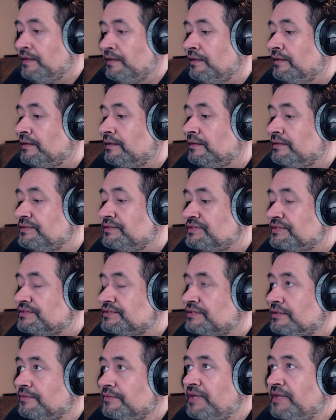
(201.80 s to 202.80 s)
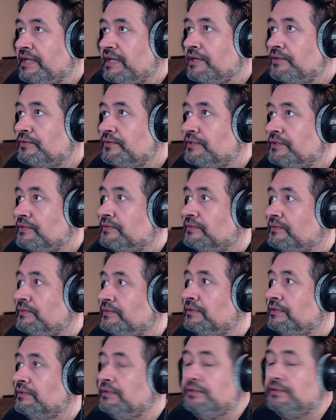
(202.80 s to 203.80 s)
This is the Maono
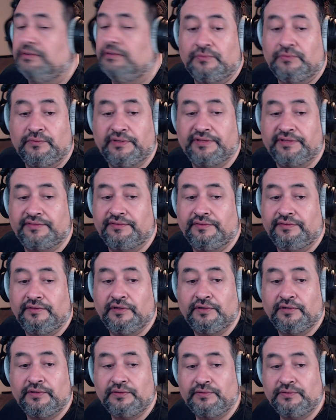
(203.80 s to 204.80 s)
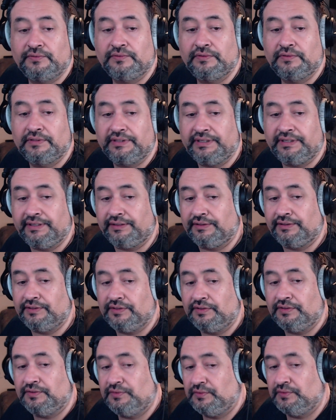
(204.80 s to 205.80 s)
with no
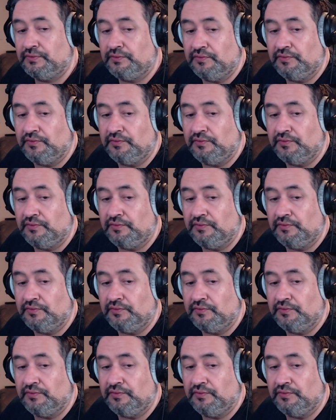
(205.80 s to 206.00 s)
EQ,